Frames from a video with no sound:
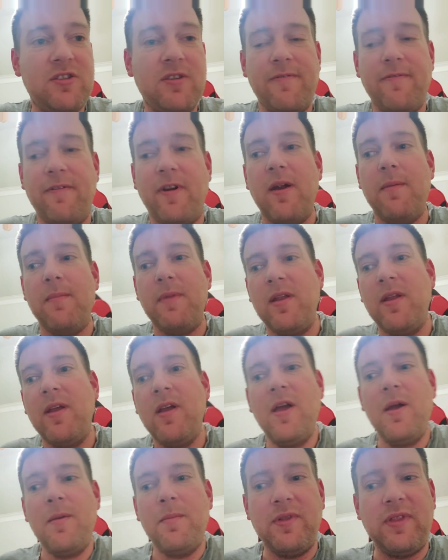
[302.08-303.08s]
environment,
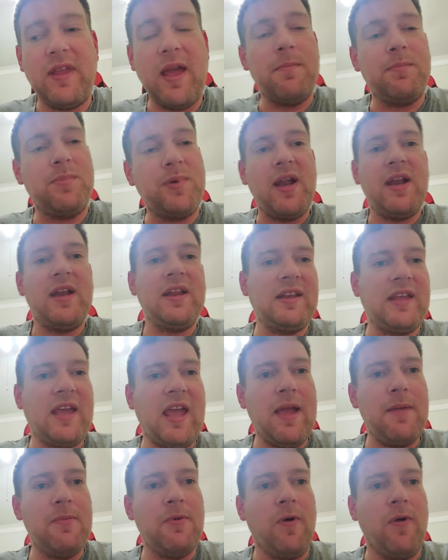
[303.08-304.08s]
but that braided
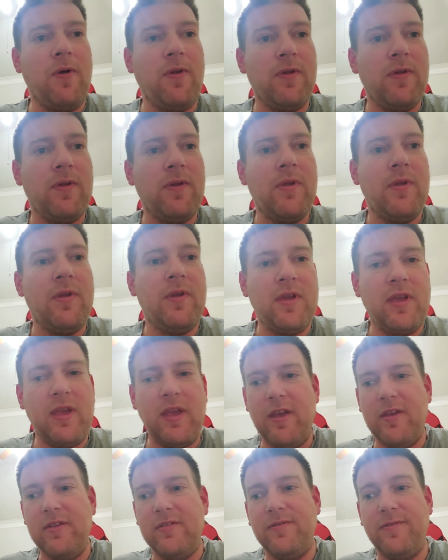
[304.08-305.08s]
cable
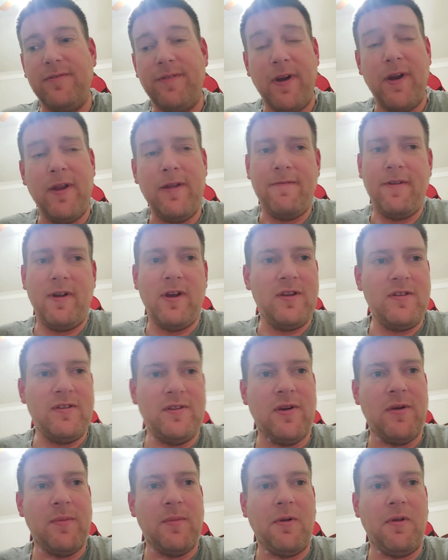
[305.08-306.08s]
is very, very
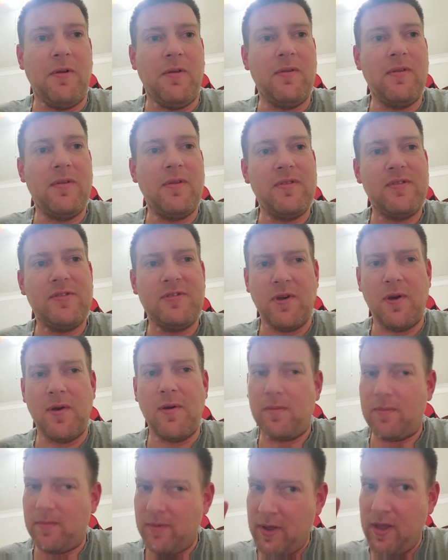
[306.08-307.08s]
durable.
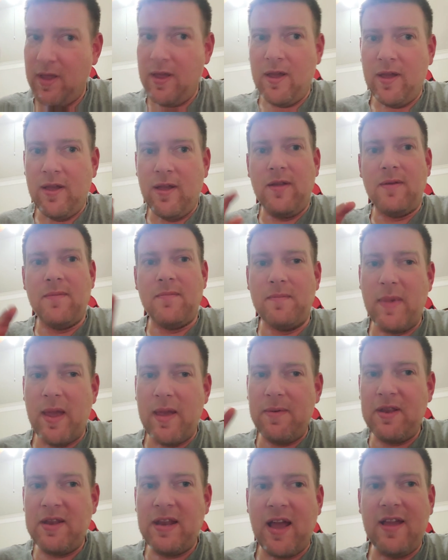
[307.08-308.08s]
So
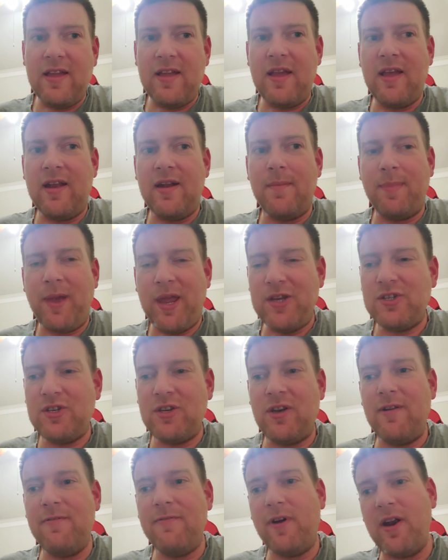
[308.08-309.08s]
maybe not in a
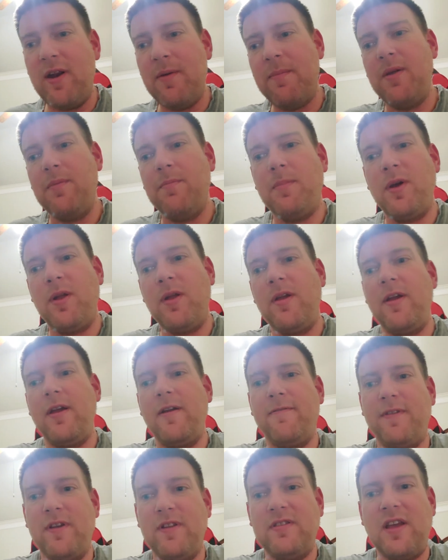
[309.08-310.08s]
patient environment, but
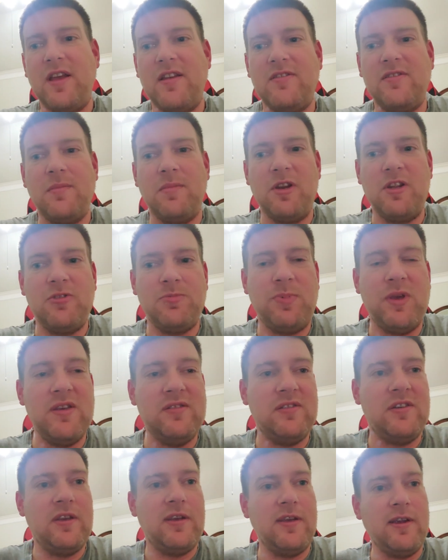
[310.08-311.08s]
if it's at somebody's
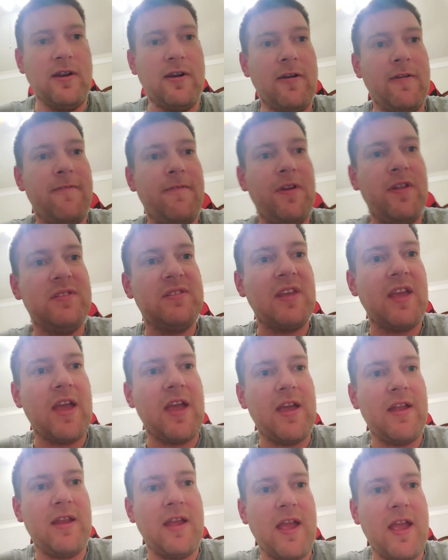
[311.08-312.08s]
PC or if it's
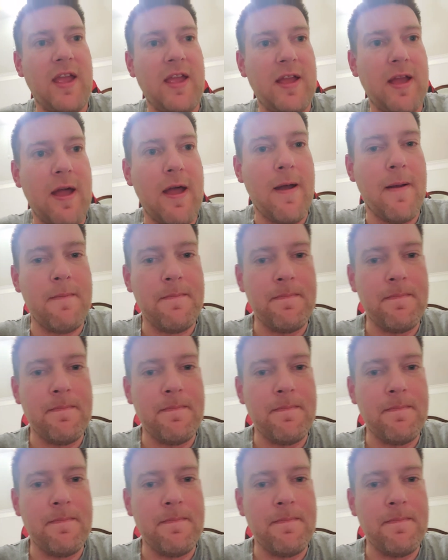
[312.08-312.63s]
at a uh,